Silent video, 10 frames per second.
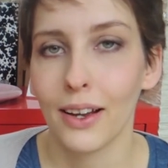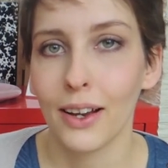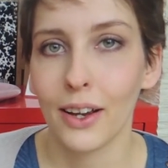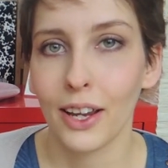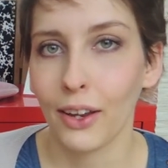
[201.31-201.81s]

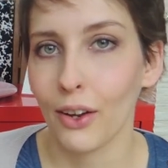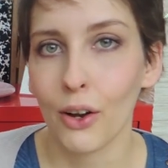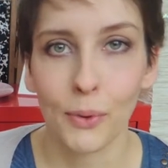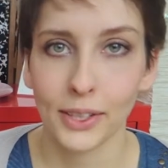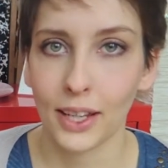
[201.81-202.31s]
I
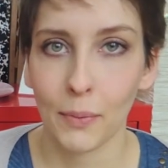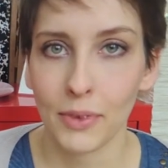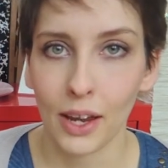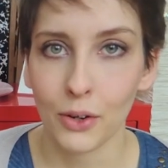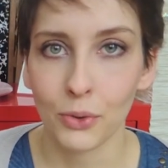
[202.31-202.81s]
always
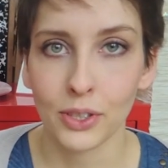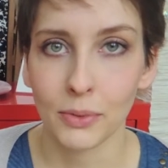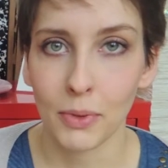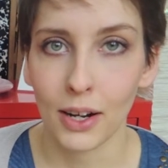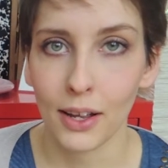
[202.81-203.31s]
kept
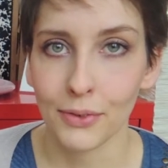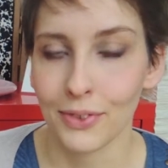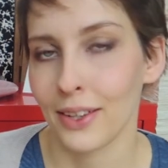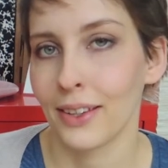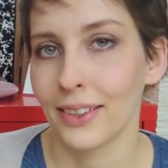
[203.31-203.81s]
diaries in my
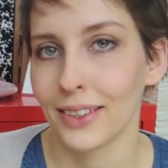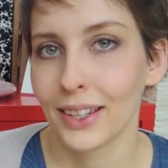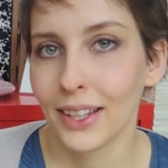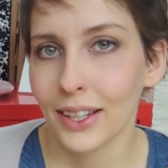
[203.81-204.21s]
life, and